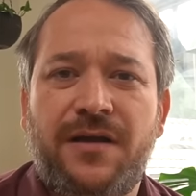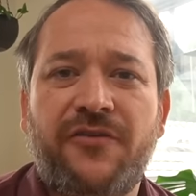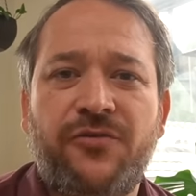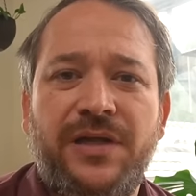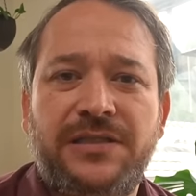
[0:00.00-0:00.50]
the
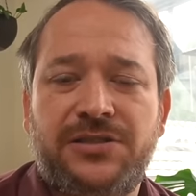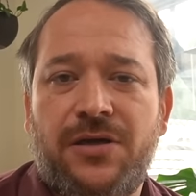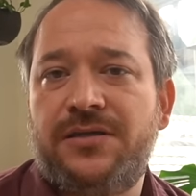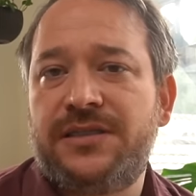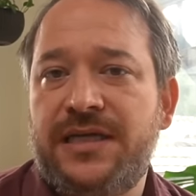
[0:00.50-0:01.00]
government
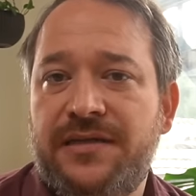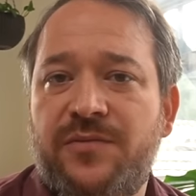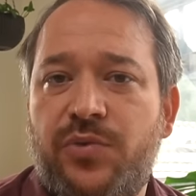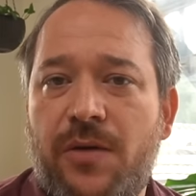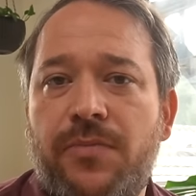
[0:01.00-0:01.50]
started to take
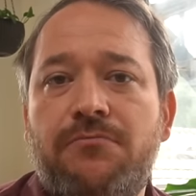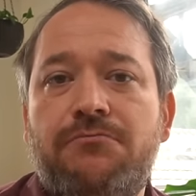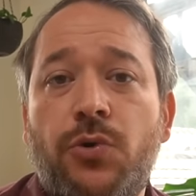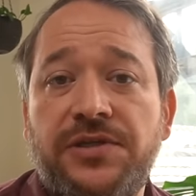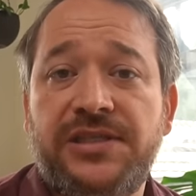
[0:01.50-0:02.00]
the problem
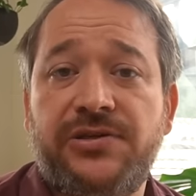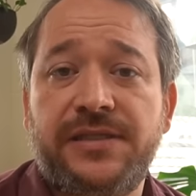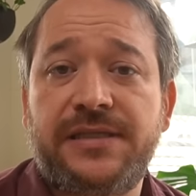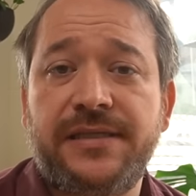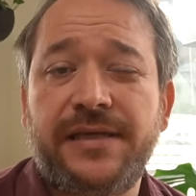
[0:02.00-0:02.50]
more
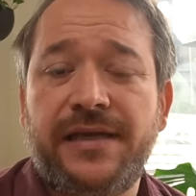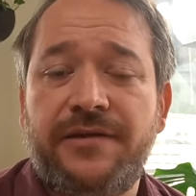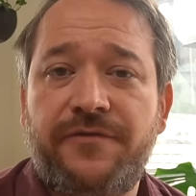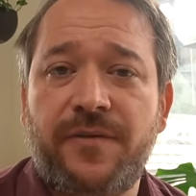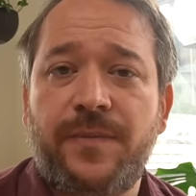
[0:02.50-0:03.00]
seriously,
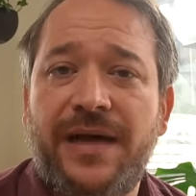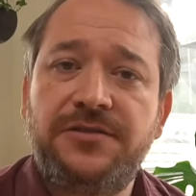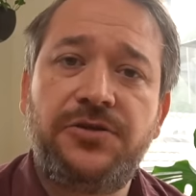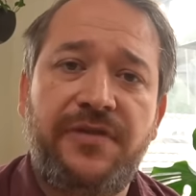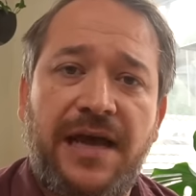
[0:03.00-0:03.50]
and from
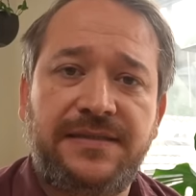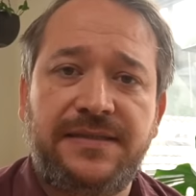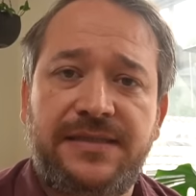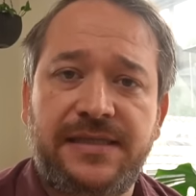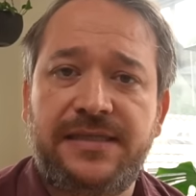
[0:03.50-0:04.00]
about
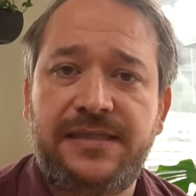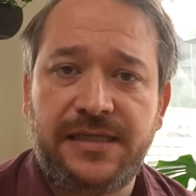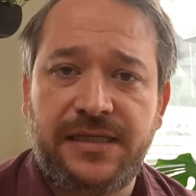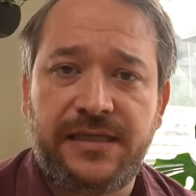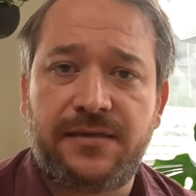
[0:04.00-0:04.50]

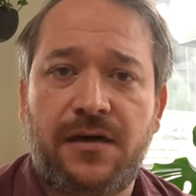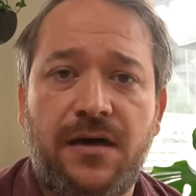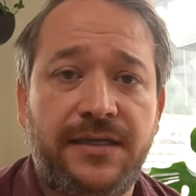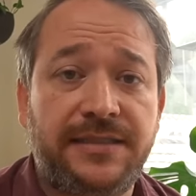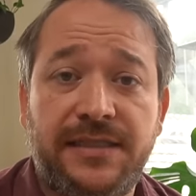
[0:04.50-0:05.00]
2016
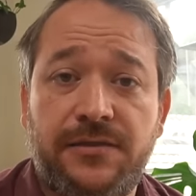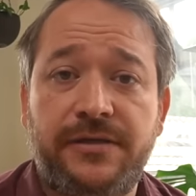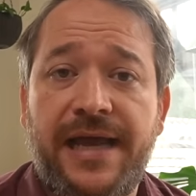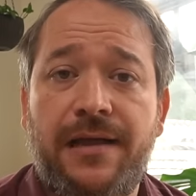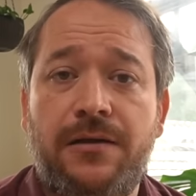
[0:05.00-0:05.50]
on until
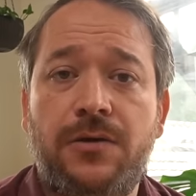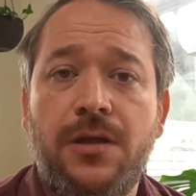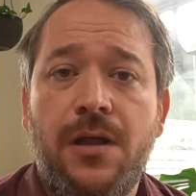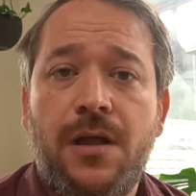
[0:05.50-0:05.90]
now,